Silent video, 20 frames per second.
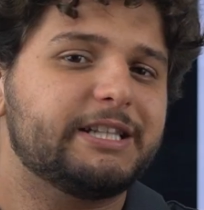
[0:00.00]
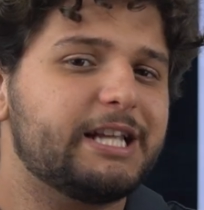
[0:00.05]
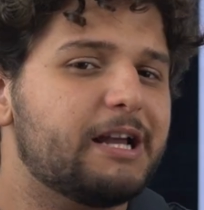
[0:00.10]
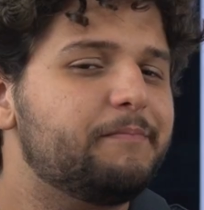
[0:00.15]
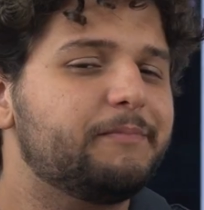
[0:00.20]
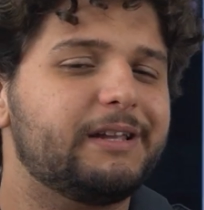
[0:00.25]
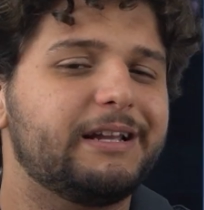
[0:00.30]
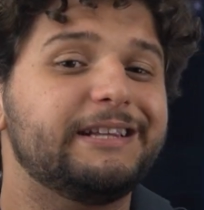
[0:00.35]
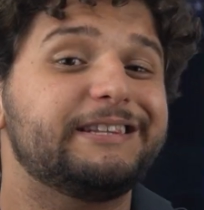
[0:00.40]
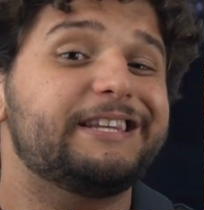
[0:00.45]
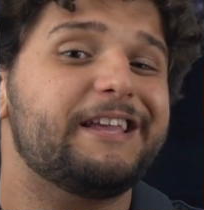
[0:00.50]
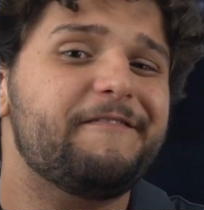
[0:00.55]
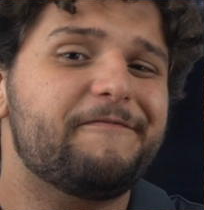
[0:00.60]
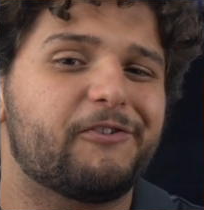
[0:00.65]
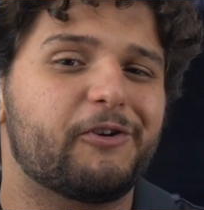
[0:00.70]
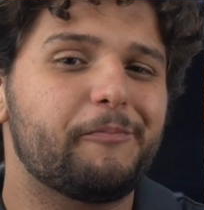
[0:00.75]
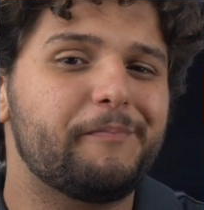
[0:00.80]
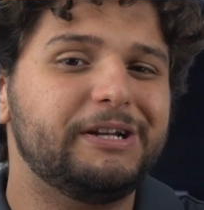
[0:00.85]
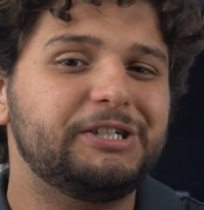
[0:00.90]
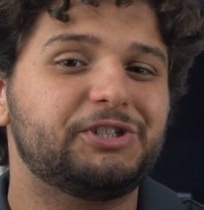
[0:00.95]
sometimes the
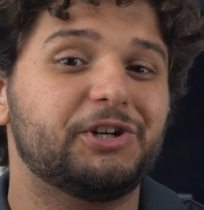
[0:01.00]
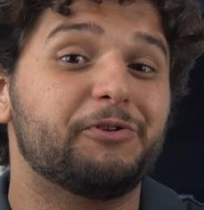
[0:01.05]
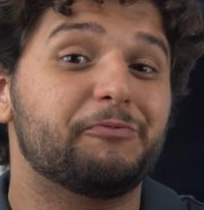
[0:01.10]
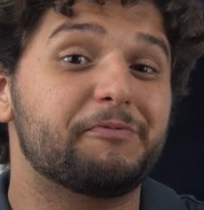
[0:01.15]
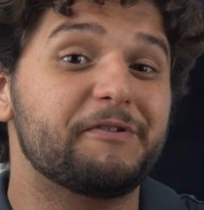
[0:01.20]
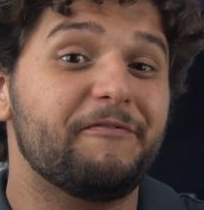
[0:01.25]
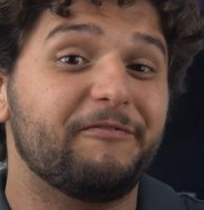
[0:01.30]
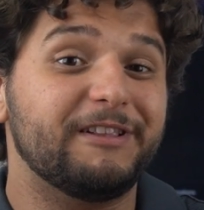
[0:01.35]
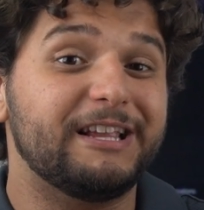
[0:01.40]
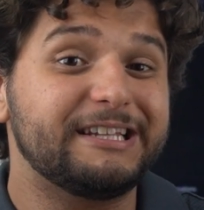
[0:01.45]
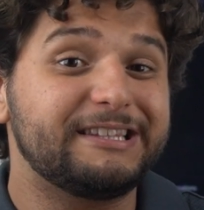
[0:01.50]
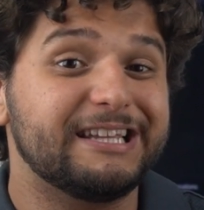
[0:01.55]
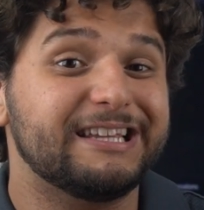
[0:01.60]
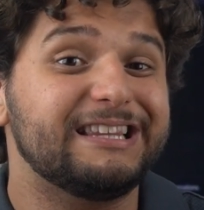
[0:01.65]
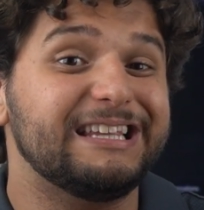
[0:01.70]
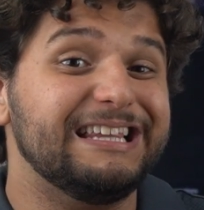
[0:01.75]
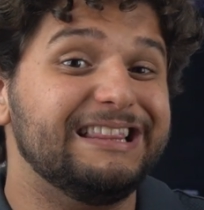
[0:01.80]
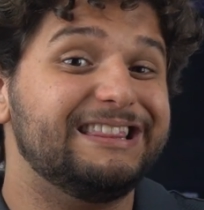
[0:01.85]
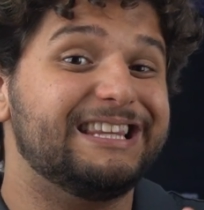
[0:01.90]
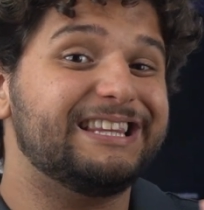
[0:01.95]
information reflected
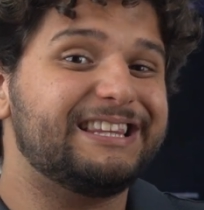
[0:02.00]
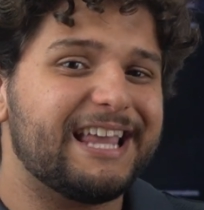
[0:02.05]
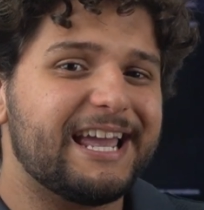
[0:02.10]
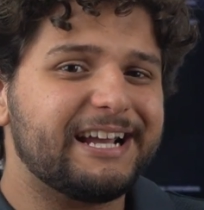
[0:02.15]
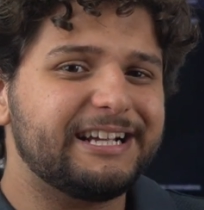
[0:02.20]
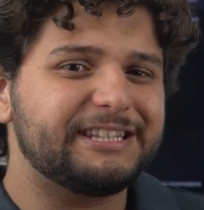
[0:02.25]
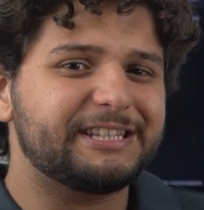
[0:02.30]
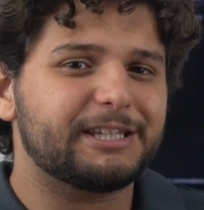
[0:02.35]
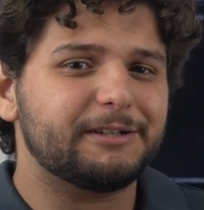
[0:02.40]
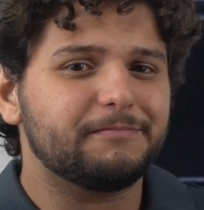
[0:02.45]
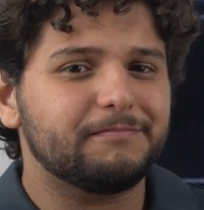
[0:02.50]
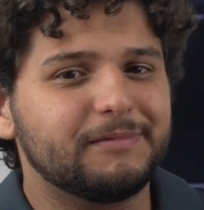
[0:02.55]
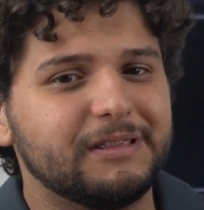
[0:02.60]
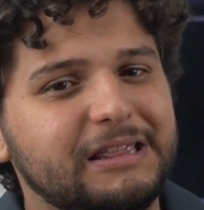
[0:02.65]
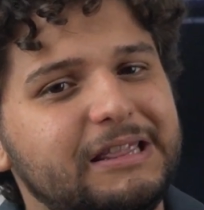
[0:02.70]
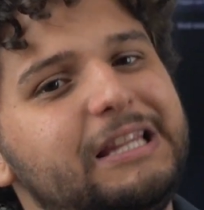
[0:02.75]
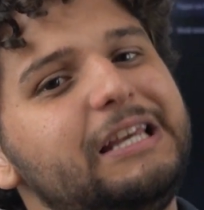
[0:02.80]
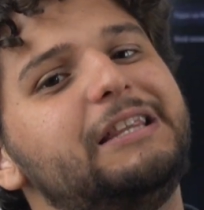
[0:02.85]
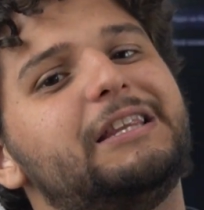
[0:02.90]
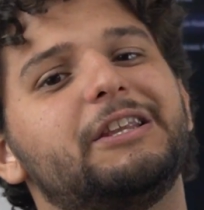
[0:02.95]
in the text
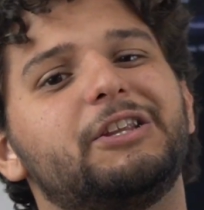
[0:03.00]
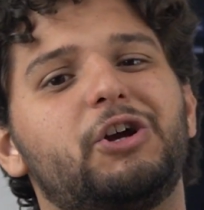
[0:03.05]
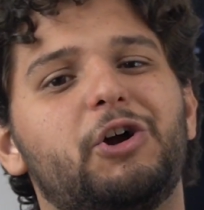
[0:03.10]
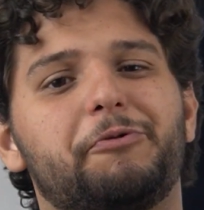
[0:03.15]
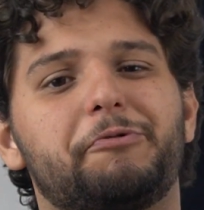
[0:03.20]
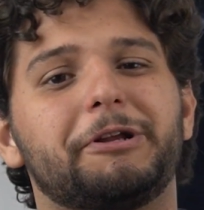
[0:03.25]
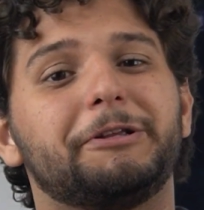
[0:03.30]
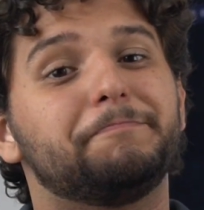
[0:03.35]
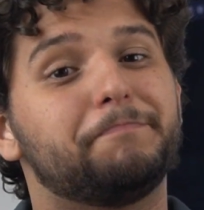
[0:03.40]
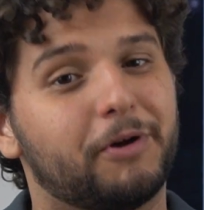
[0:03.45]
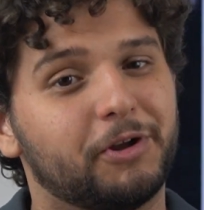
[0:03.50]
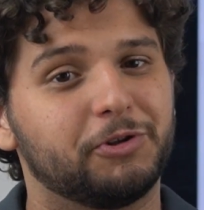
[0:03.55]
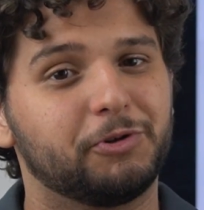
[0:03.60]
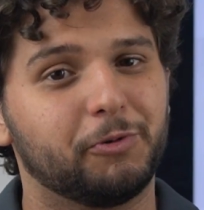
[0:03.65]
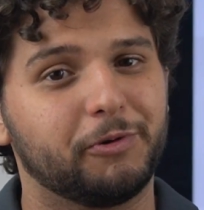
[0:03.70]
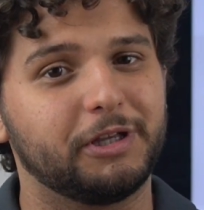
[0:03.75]
didn't correspond.